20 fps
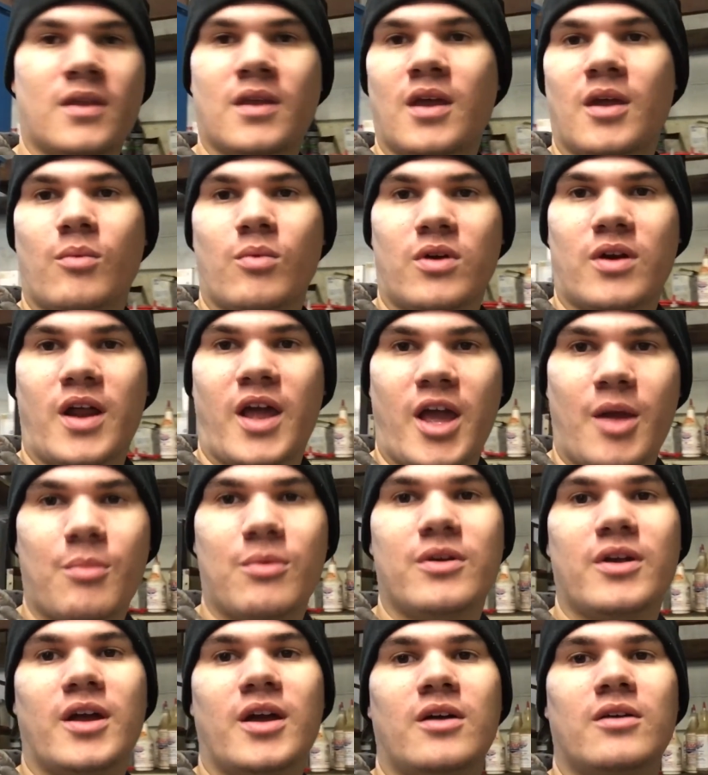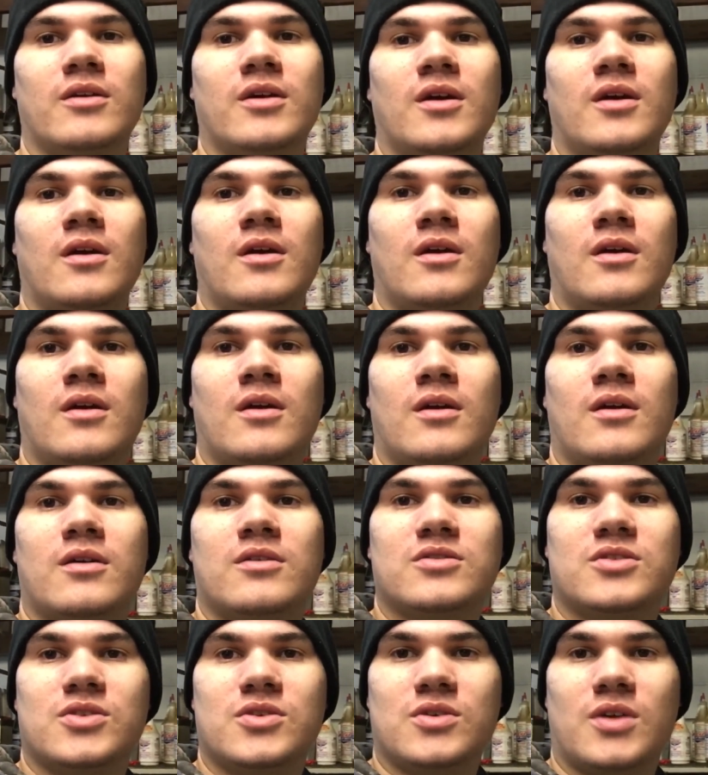and we're going to hammer down.
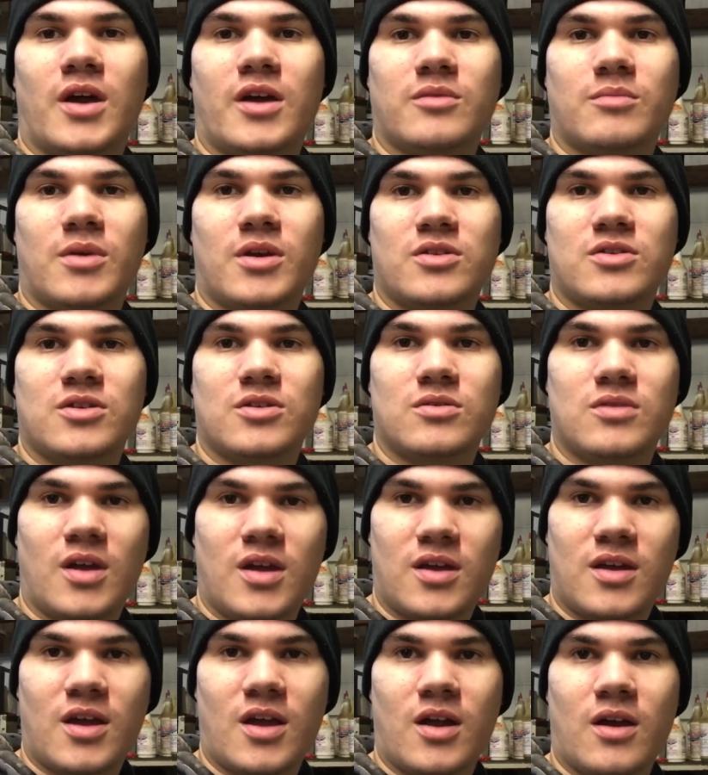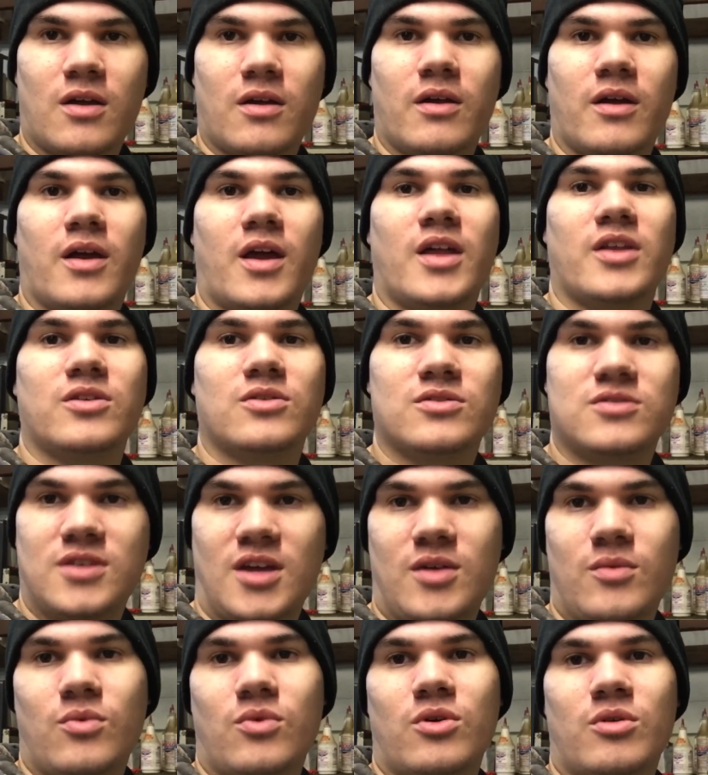So you guys make sure you take care and you
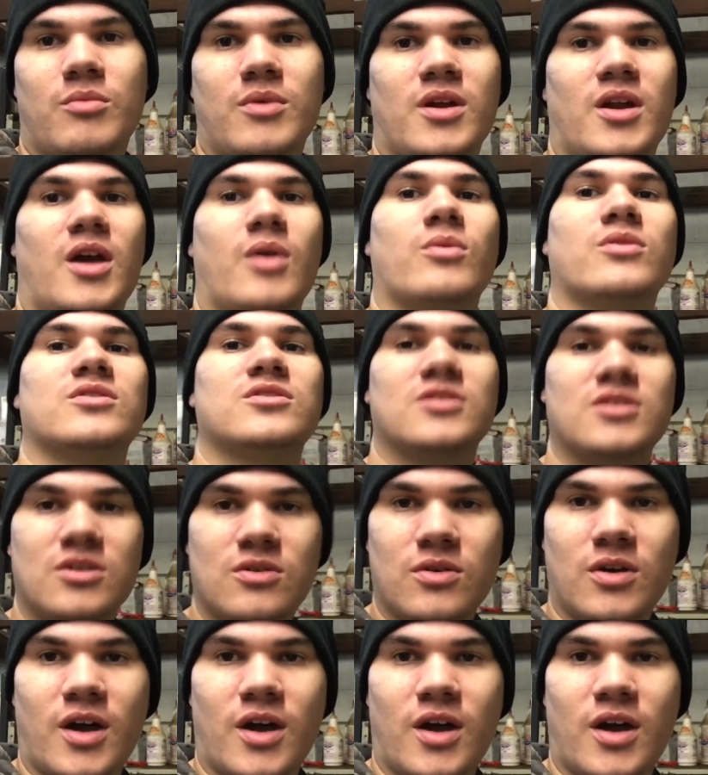stay warm, and I will see you